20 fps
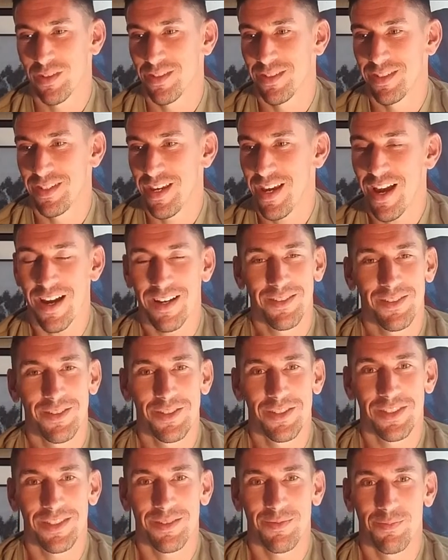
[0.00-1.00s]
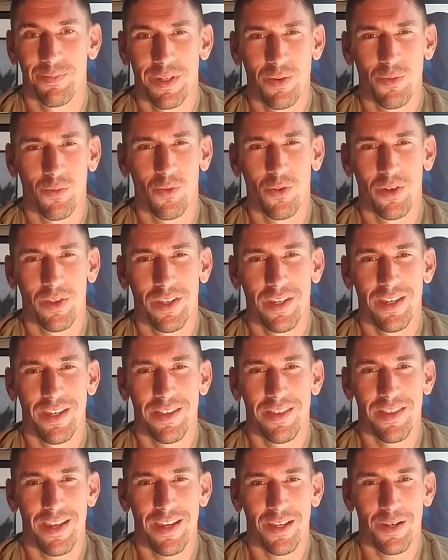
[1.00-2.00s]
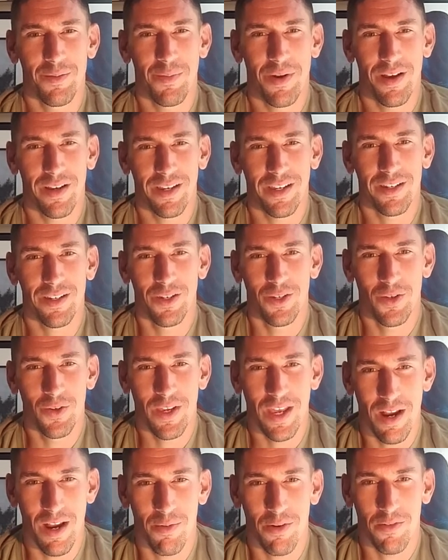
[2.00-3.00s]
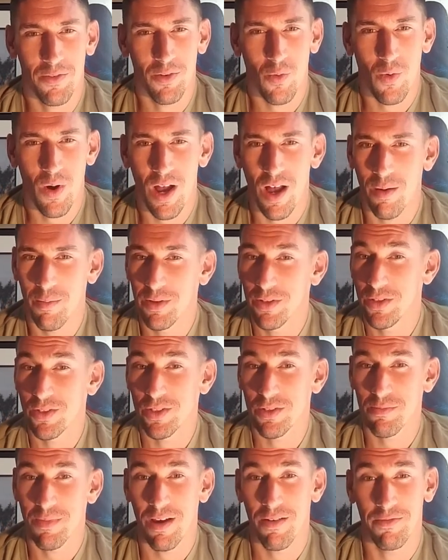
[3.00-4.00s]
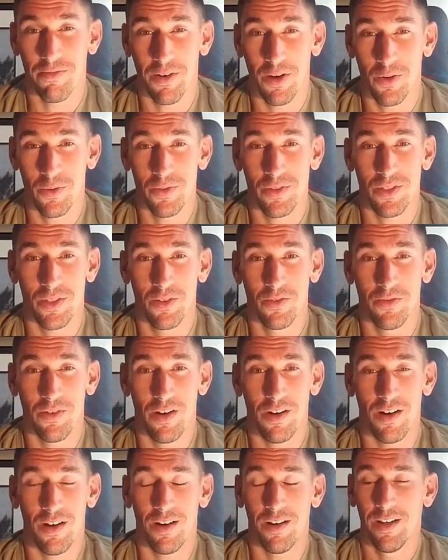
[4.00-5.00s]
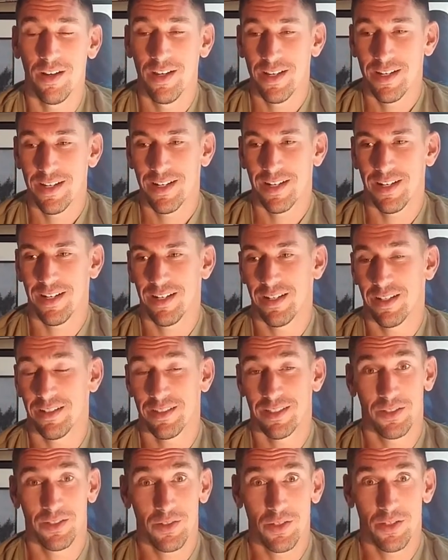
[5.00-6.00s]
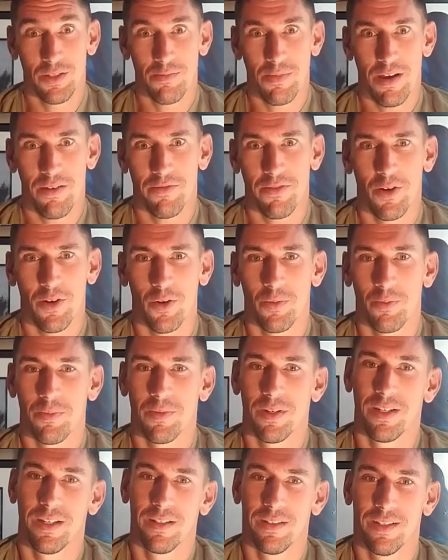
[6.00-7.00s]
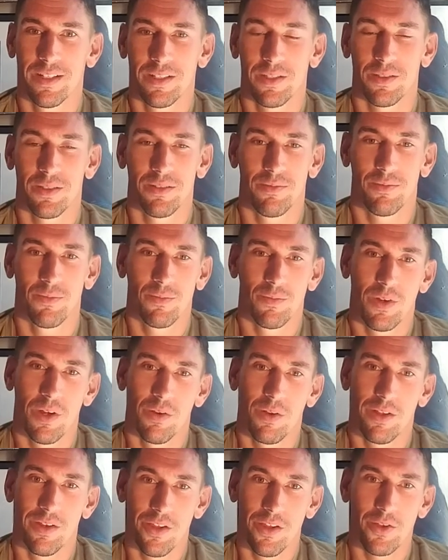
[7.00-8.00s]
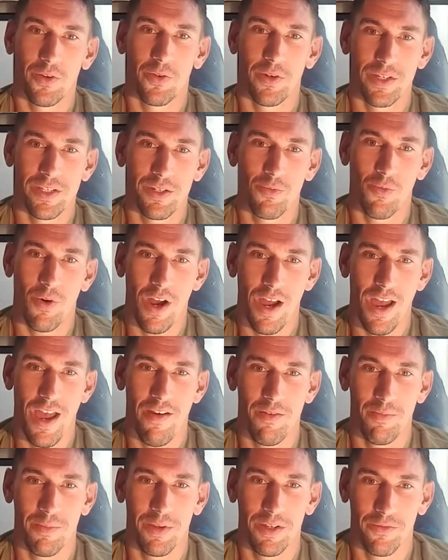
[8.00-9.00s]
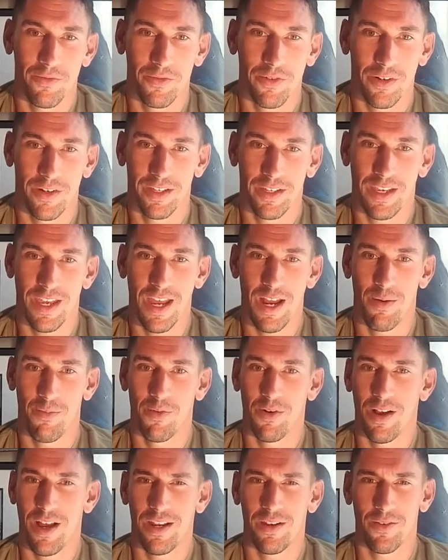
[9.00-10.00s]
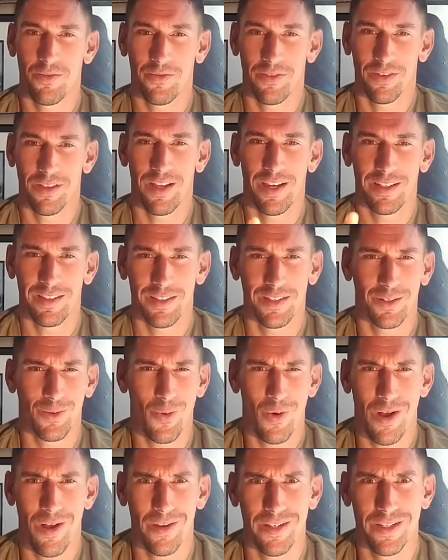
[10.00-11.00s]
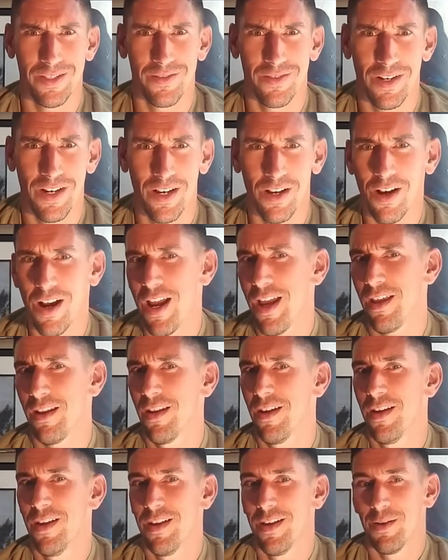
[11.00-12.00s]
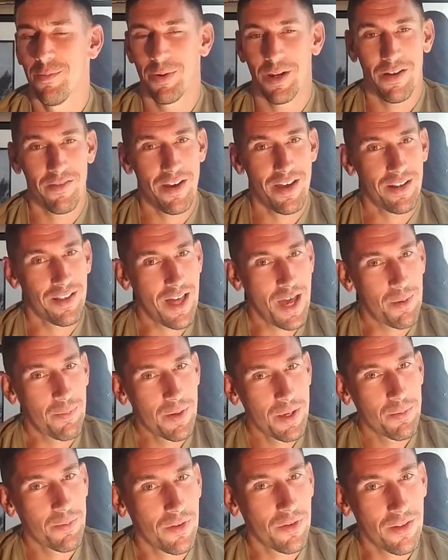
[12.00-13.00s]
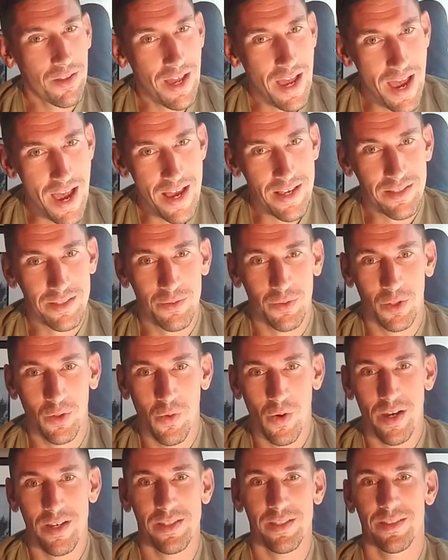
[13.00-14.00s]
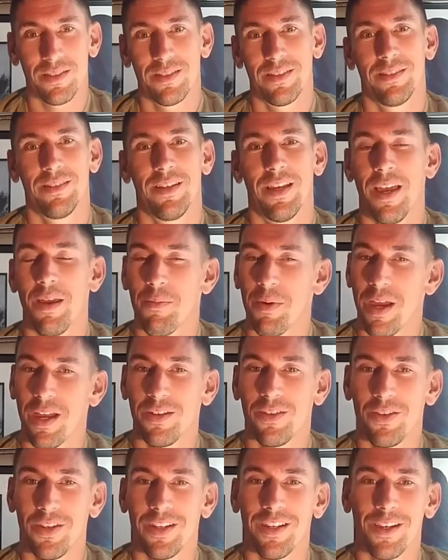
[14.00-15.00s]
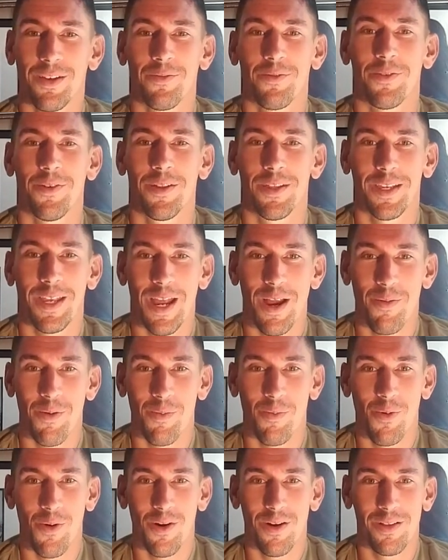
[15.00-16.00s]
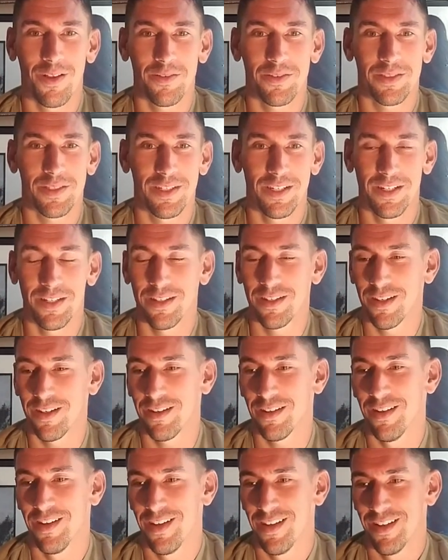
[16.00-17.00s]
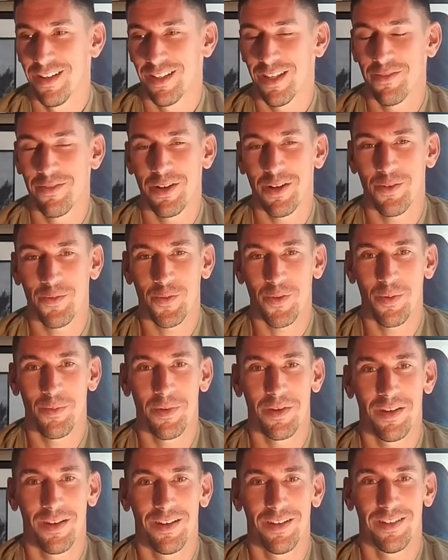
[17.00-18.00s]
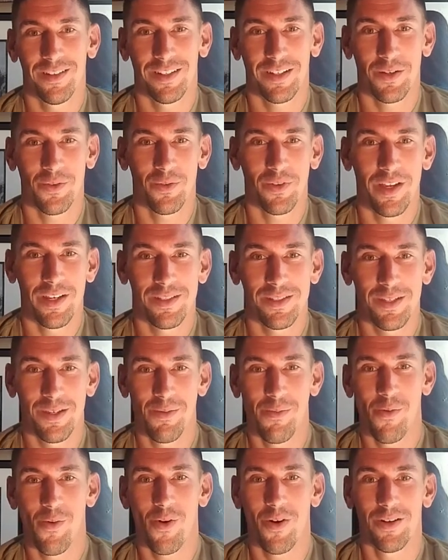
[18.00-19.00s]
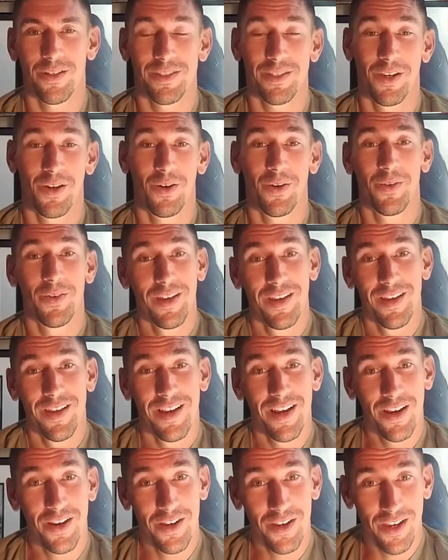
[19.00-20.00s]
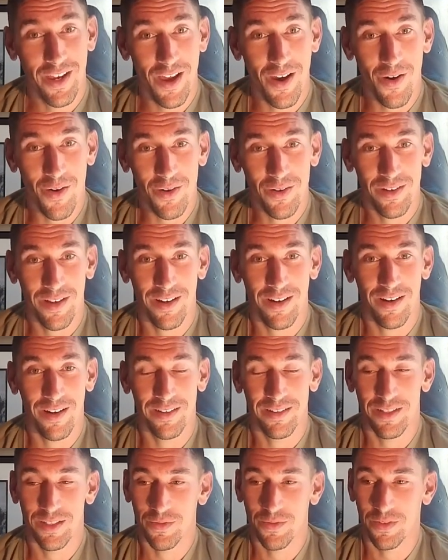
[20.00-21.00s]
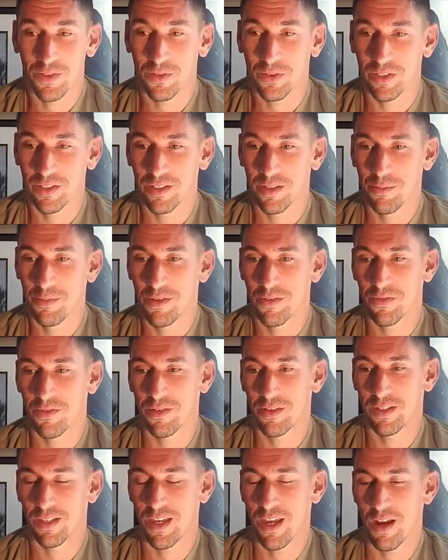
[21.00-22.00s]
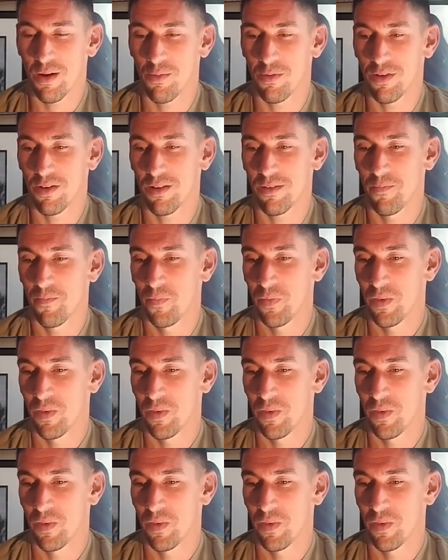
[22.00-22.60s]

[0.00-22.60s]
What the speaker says: Yeah, just been really thinking about getting a new camera for a while. Been using my phone so far. Still using my phone, but that's another reason why I haven't been in front of the camera. I don't feel like the quality is very great, but I've had a lot of people ask, request, hey man, you need to get in front of the camera more. I love seeing you, love hearing from you. I can relate to you more, so here you go. It does feel good to be in front of the camera.